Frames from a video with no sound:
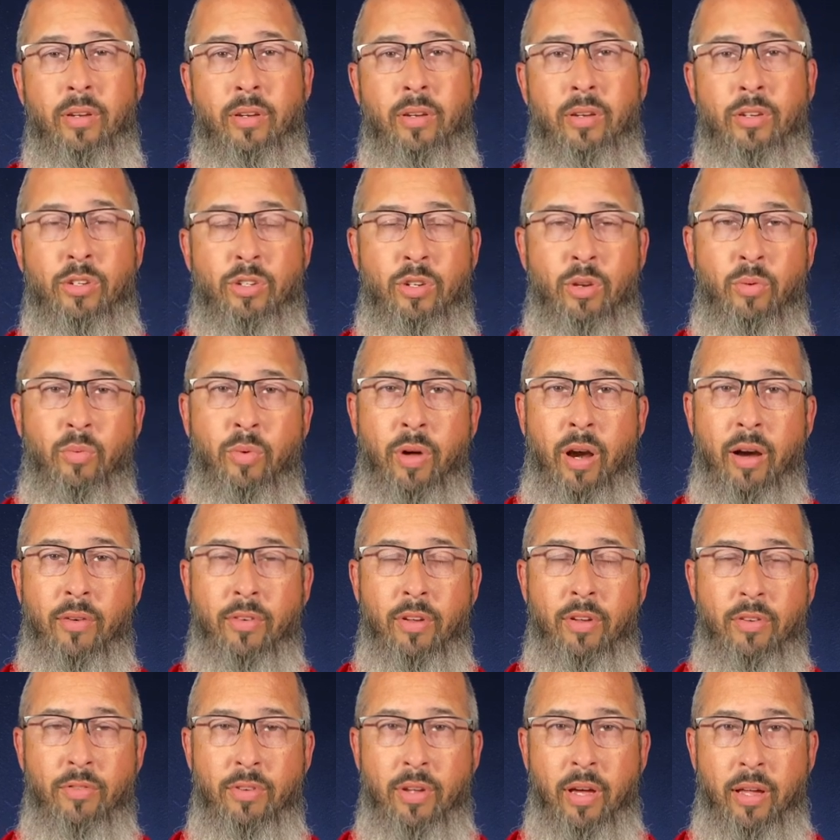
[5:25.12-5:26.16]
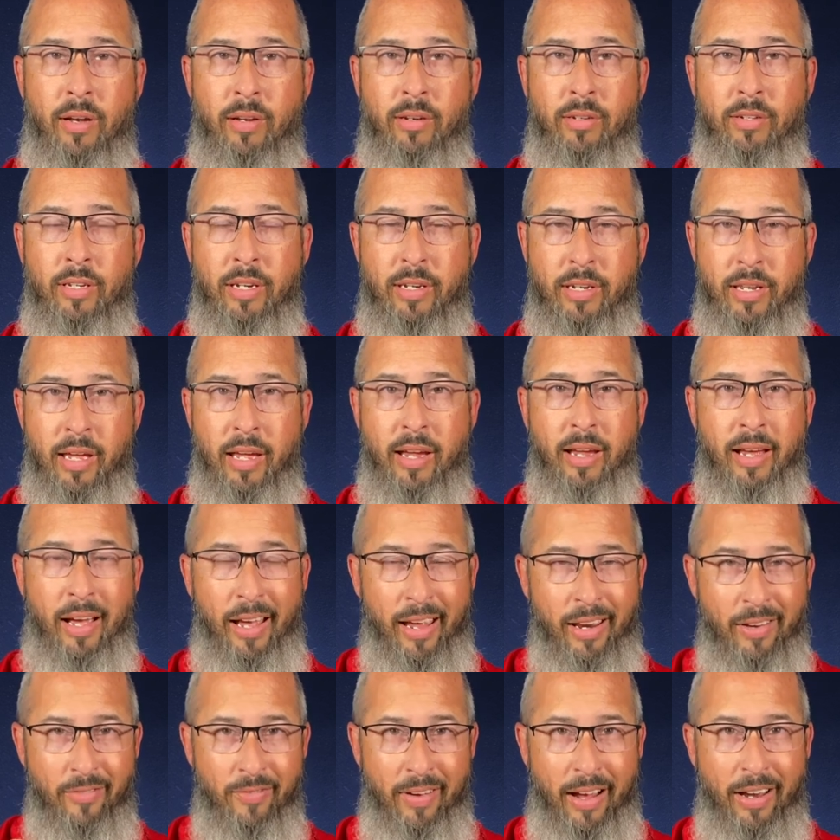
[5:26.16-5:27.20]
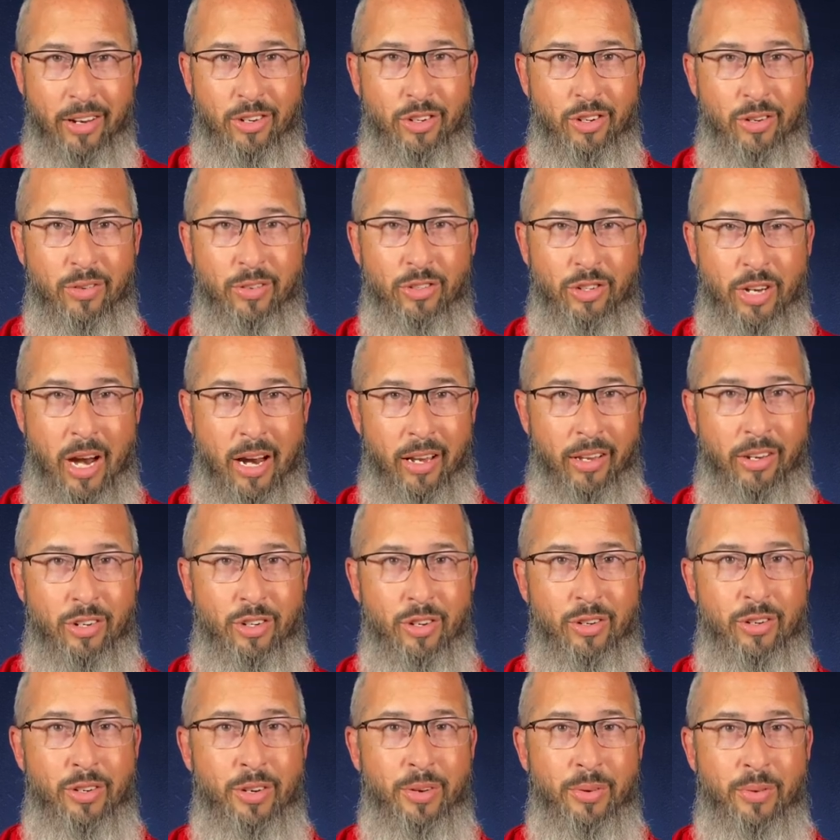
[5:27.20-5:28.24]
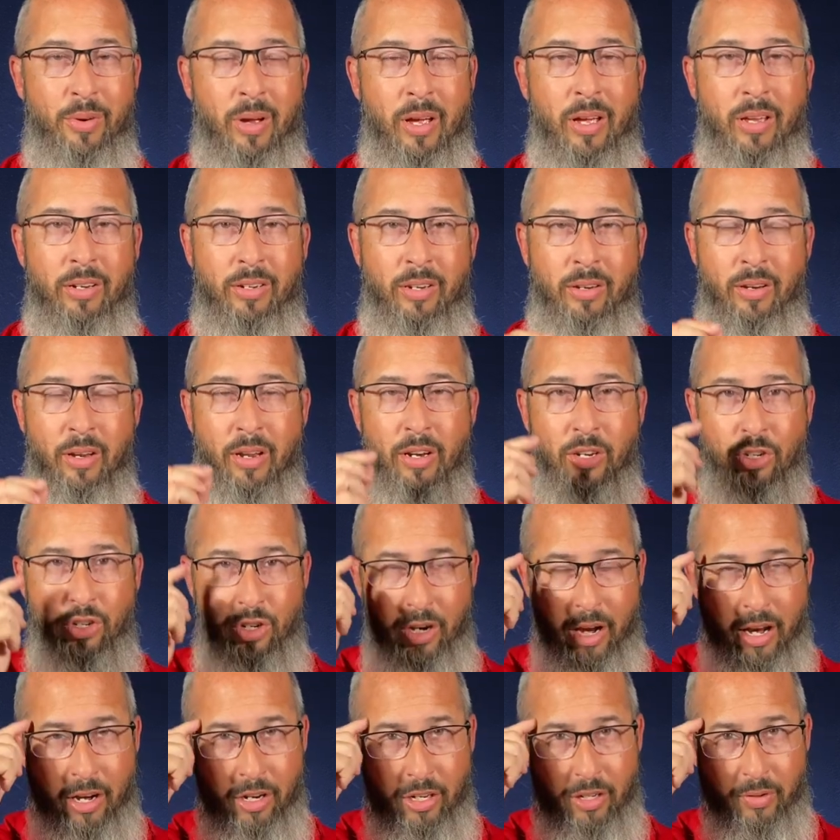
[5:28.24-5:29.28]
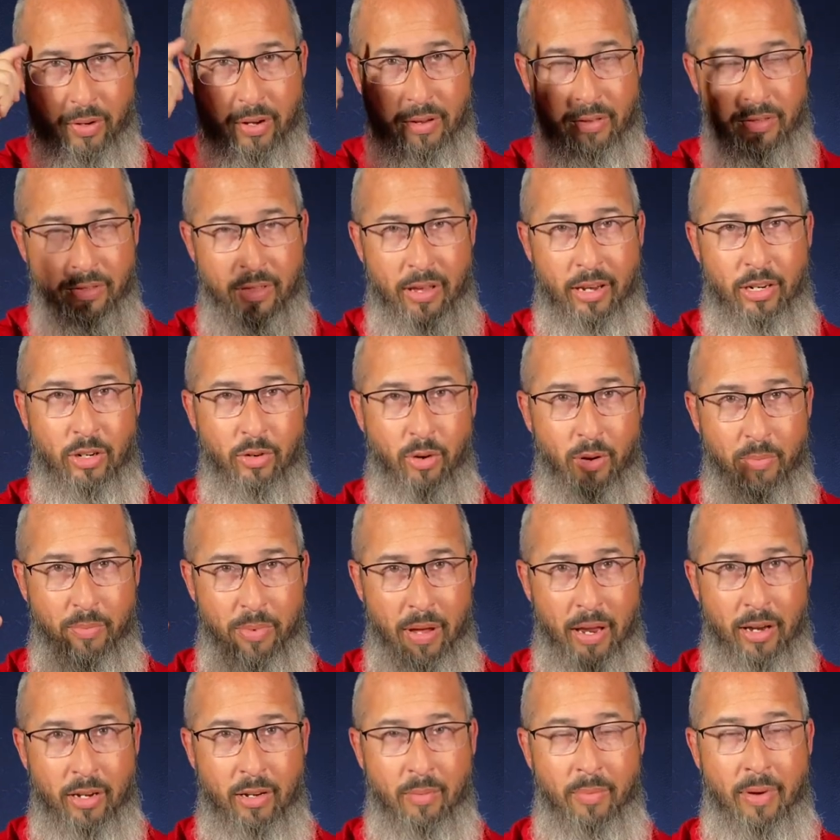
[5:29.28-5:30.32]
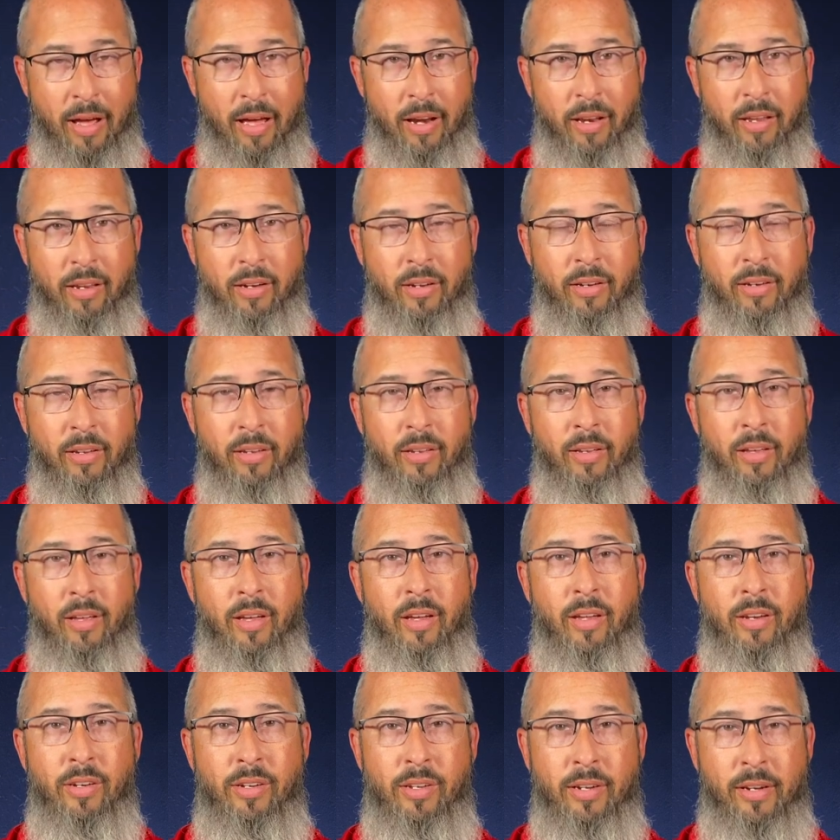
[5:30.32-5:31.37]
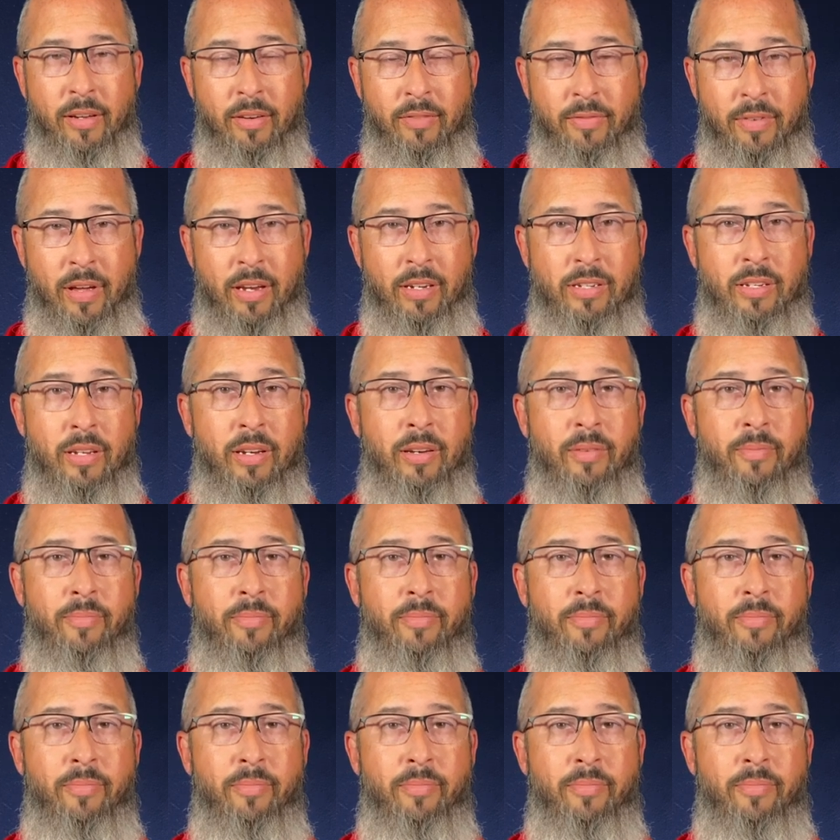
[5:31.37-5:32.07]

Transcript: So, whatever you've done, today I invite you, challenge you to, to change the way you think, to repent about it, to confess it,